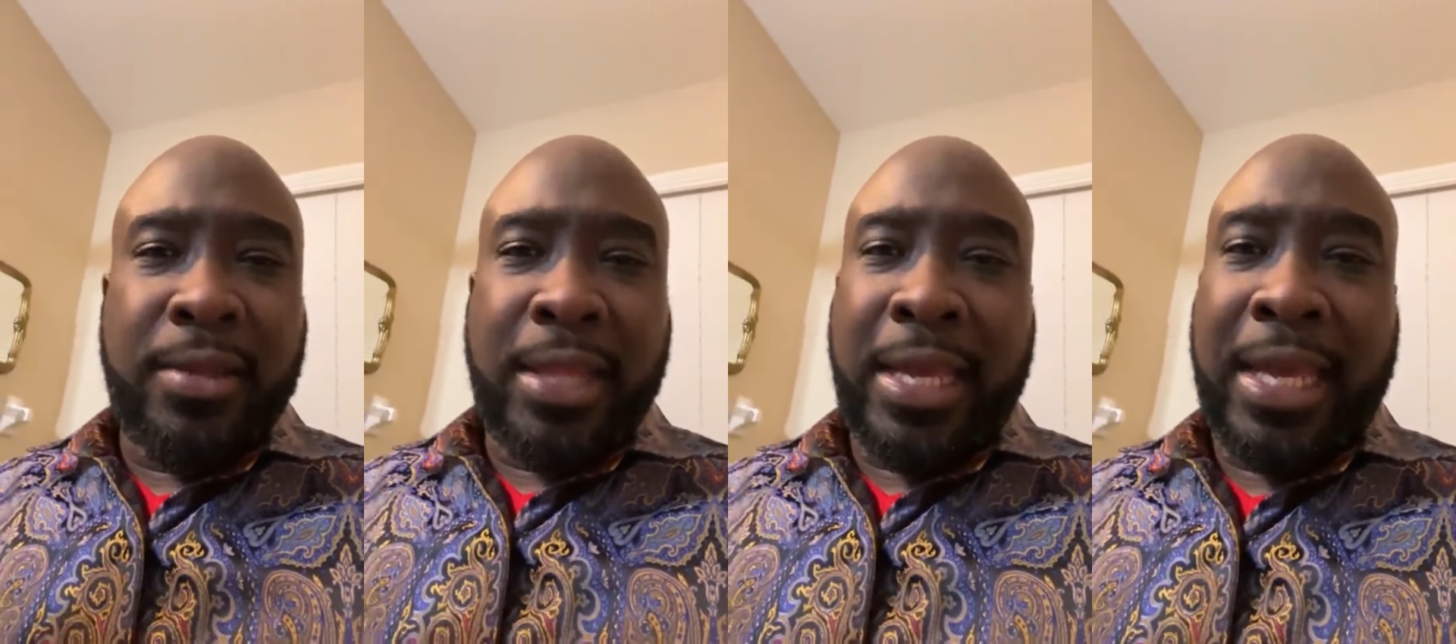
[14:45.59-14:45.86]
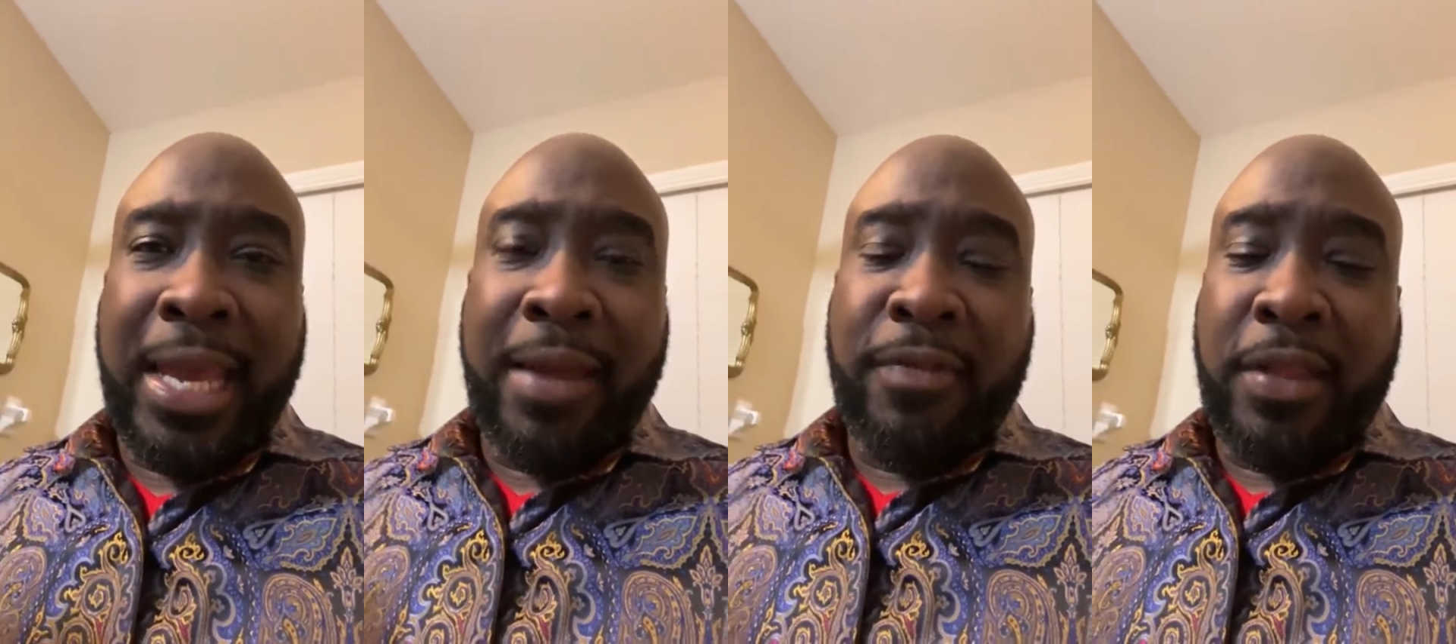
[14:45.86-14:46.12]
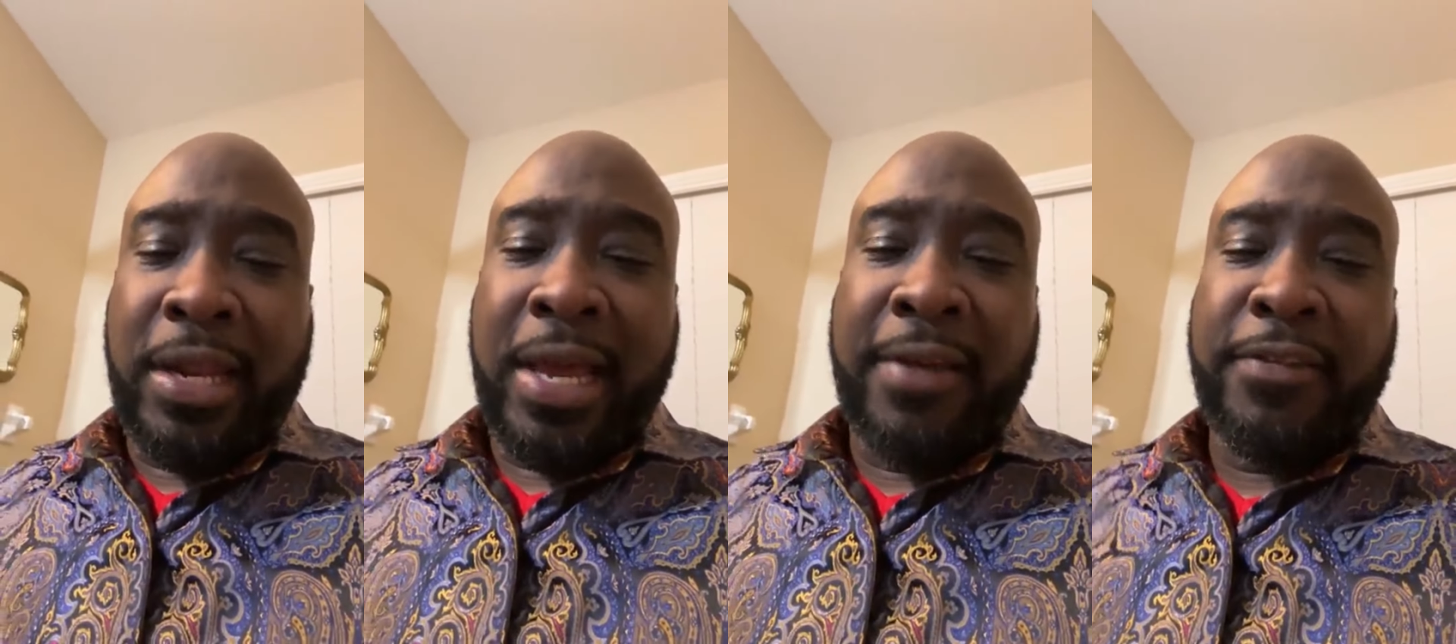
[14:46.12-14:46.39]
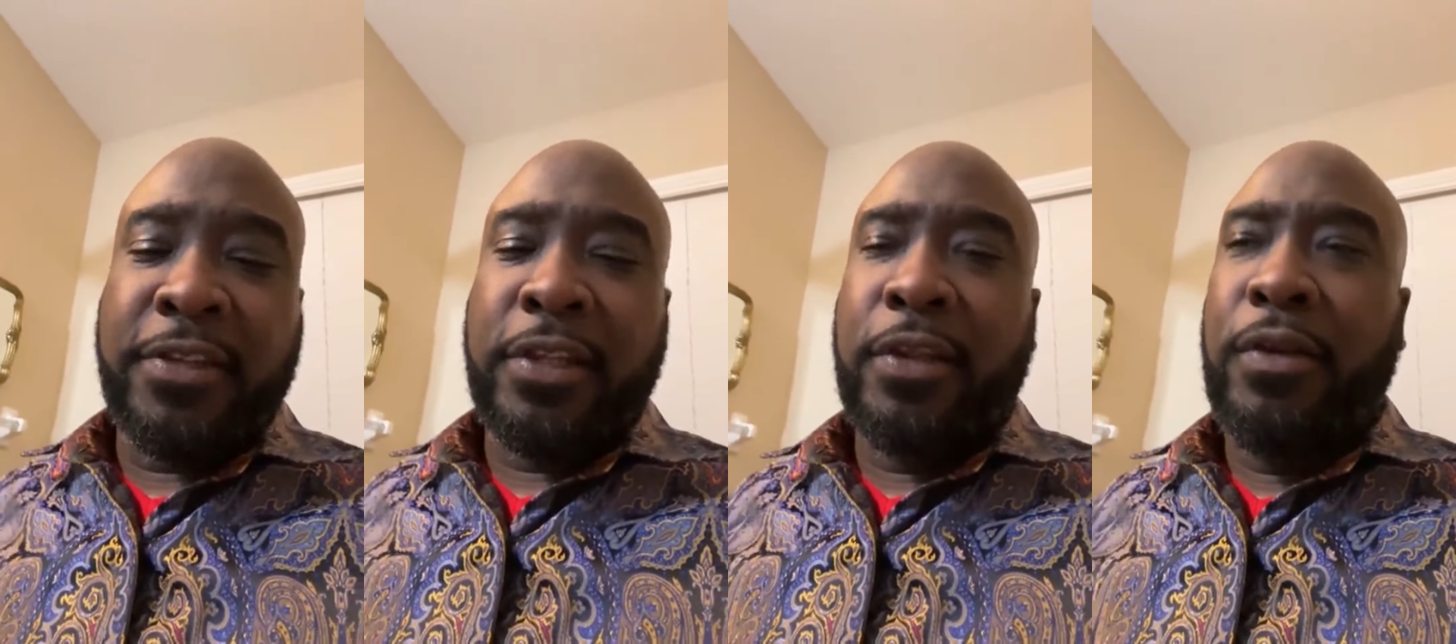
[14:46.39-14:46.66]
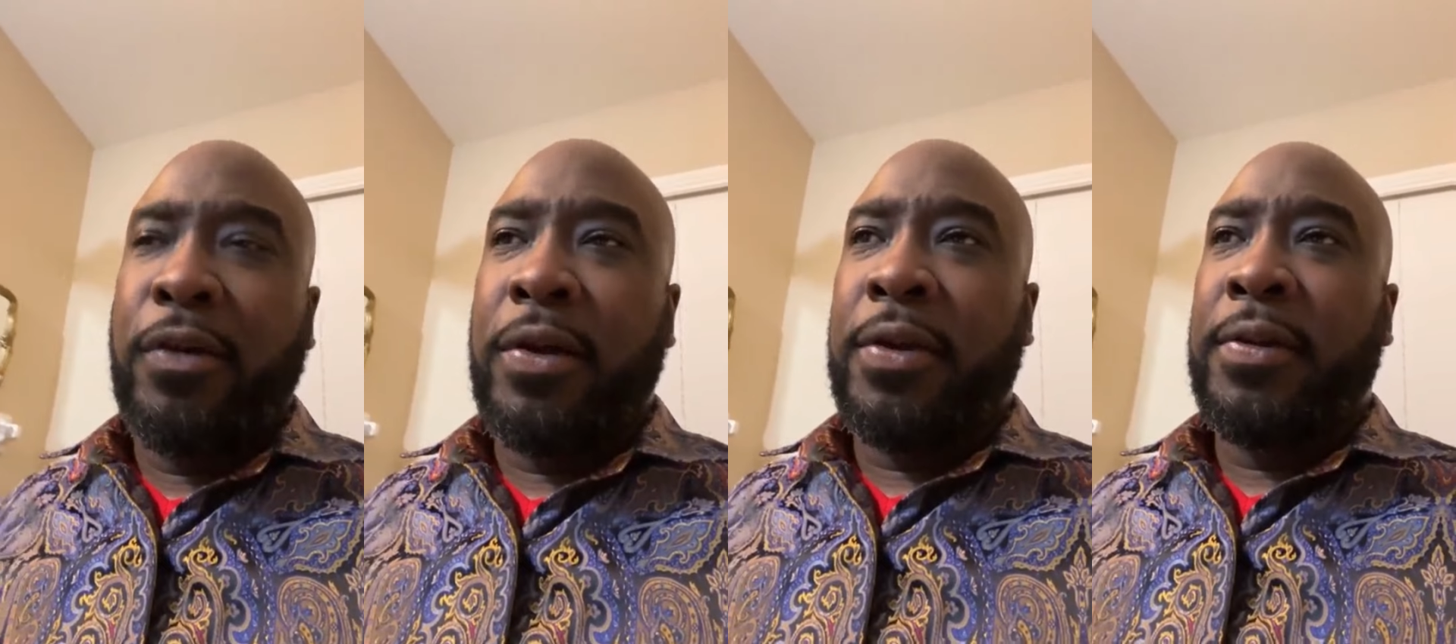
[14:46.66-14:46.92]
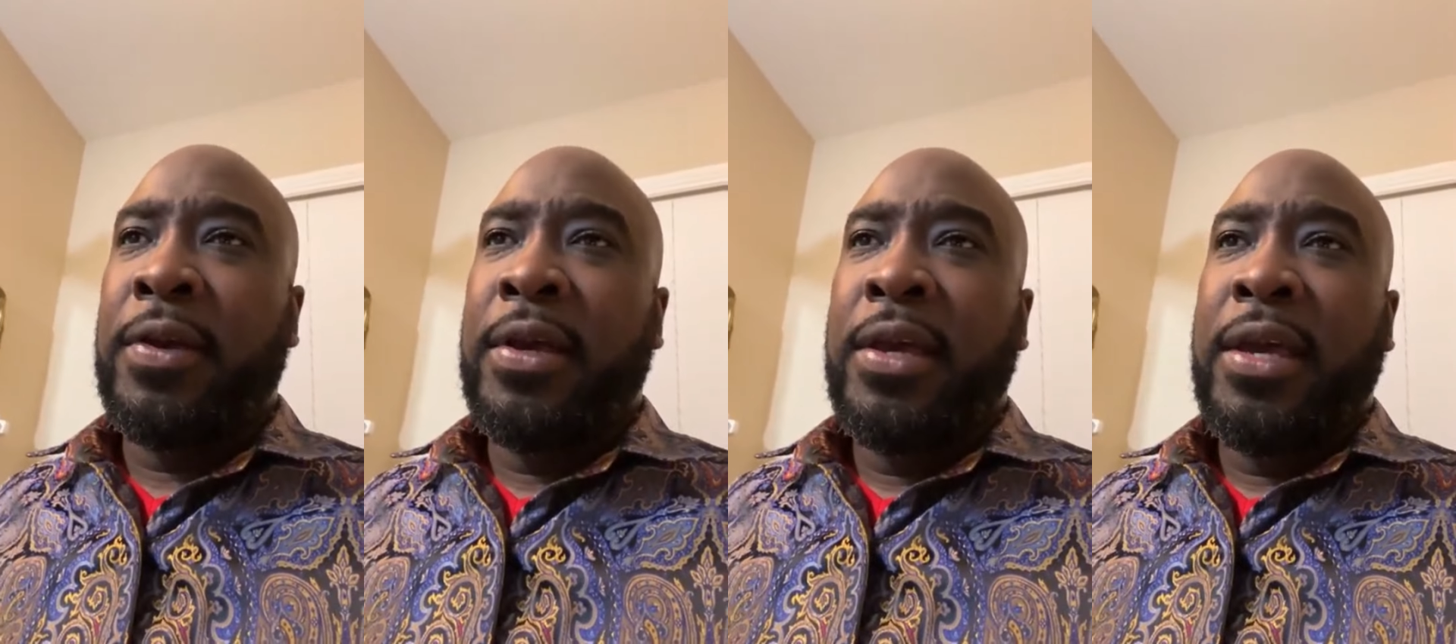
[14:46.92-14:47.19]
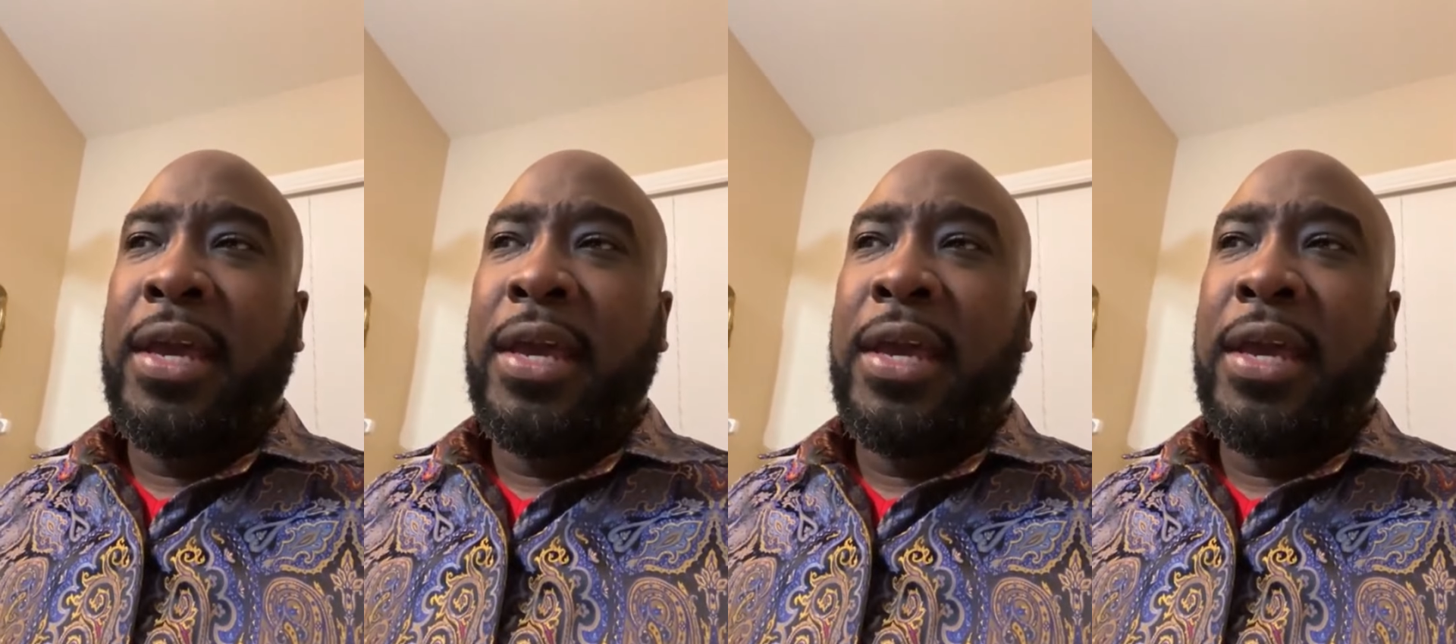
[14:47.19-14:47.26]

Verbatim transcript: they gave their lives to the Lord.